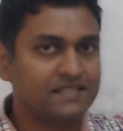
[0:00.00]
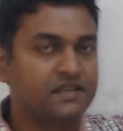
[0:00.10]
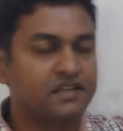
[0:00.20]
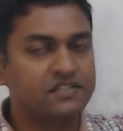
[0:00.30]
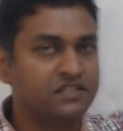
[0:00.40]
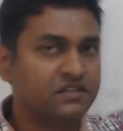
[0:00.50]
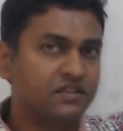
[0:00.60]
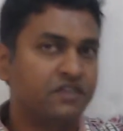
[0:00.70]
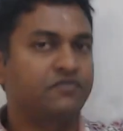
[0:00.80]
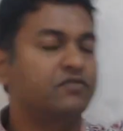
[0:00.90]
each other.
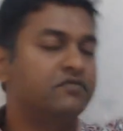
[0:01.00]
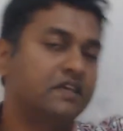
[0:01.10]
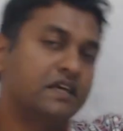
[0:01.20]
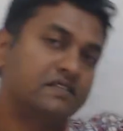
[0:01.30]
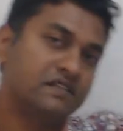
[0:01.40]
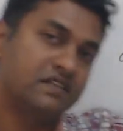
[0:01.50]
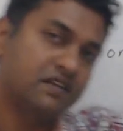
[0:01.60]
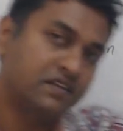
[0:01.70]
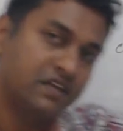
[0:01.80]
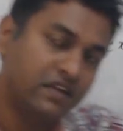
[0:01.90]
Therefore, we can say that the
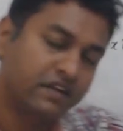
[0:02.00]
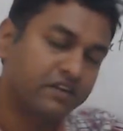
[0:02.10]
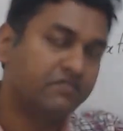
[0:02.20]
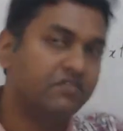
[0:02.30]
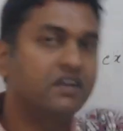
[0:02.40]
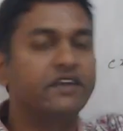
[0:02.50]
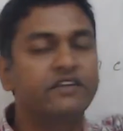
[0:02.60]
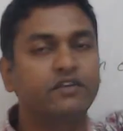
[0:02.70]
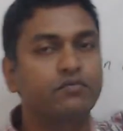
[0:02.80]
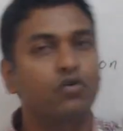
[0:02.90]
electric field at
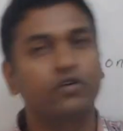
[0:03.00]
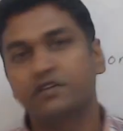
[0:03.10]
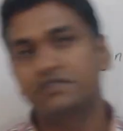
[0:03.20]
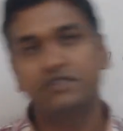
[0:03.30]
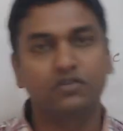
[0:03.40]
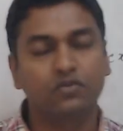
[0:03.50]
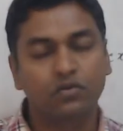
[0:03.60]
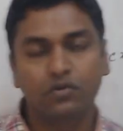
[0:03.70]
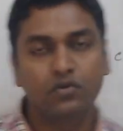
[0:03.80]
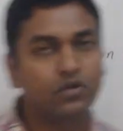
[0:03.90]
that point is zero.
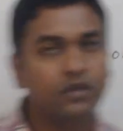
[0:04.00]
Okay.